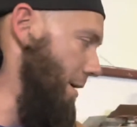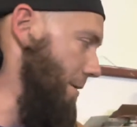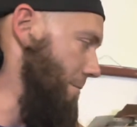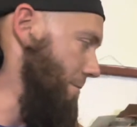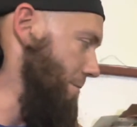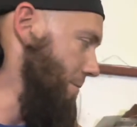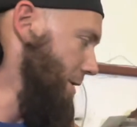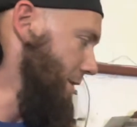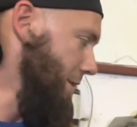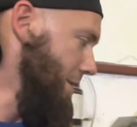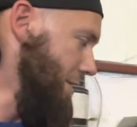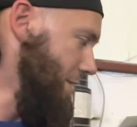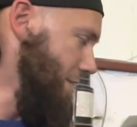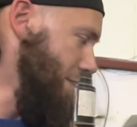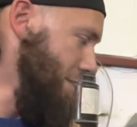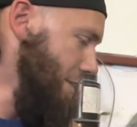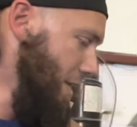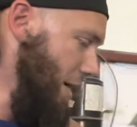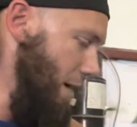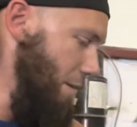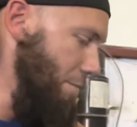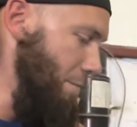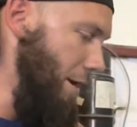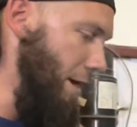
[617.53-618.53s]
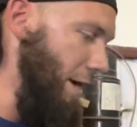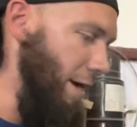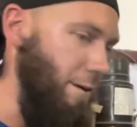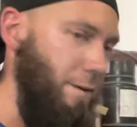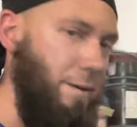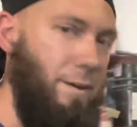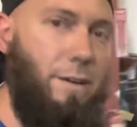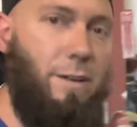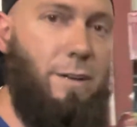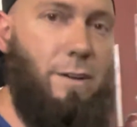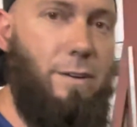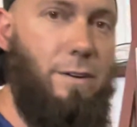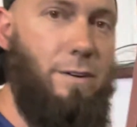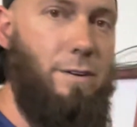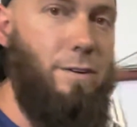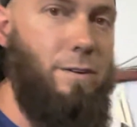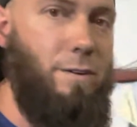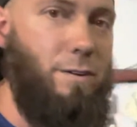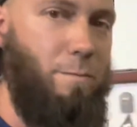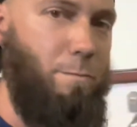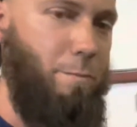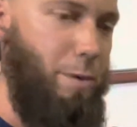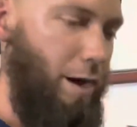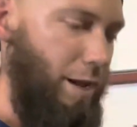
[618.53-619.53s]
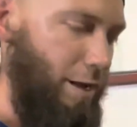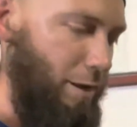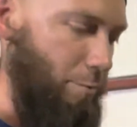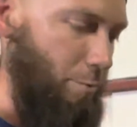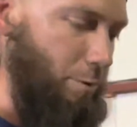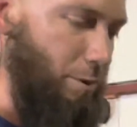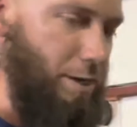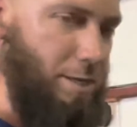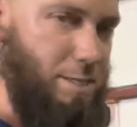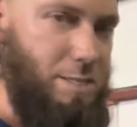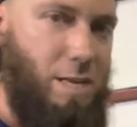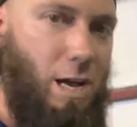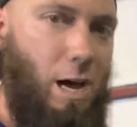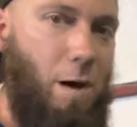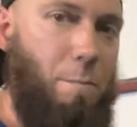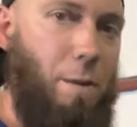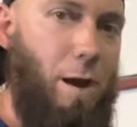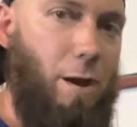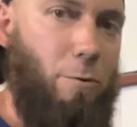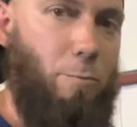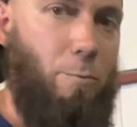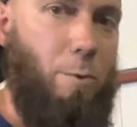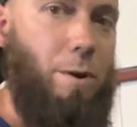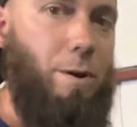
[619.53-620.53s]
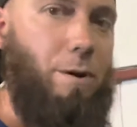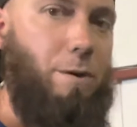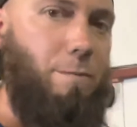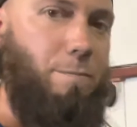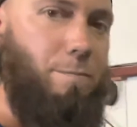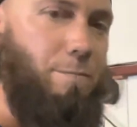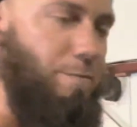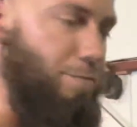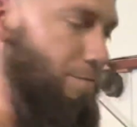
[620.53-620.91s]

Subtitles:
but it is not my body work is not my realm.